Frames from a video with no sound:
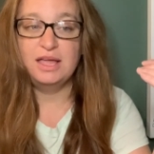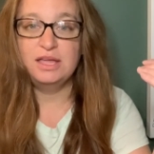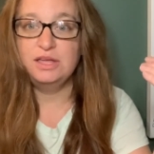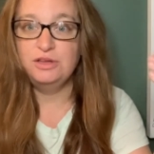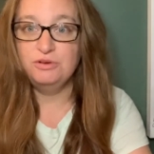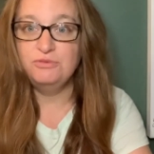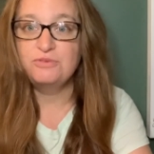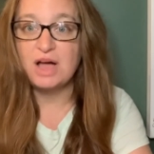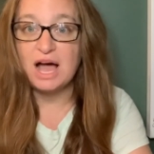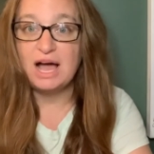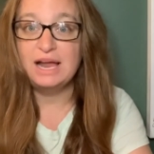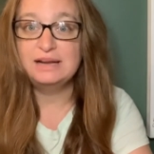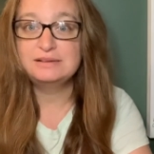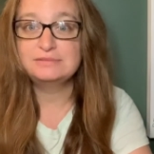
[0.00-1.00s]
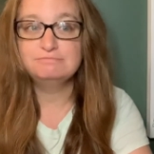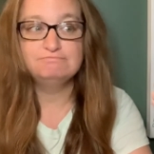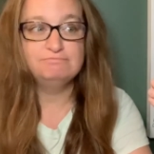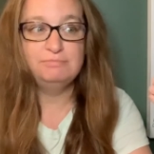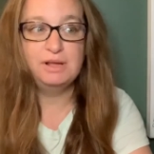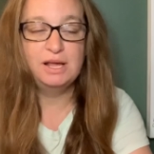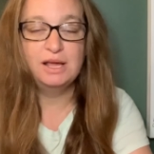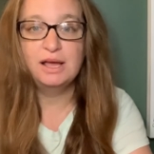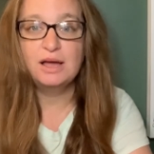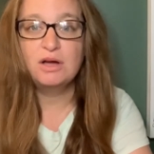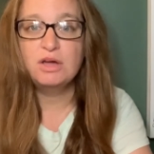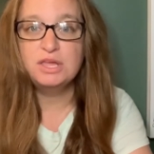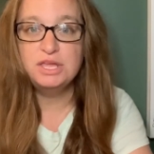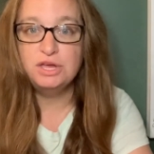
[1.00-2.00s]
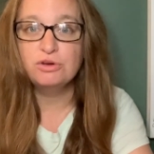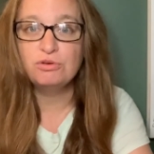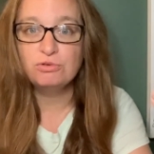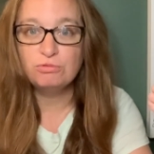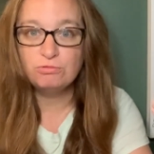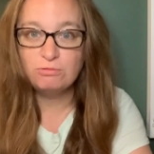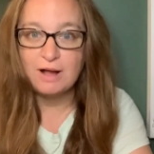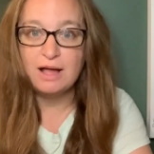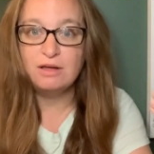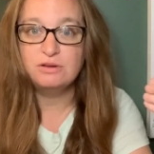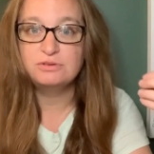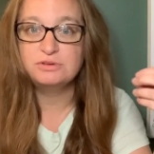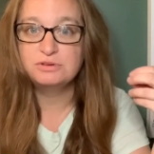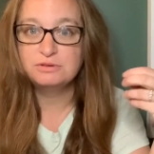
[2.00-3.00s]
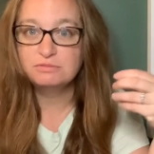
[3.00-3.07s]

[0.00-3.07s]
you've got year-round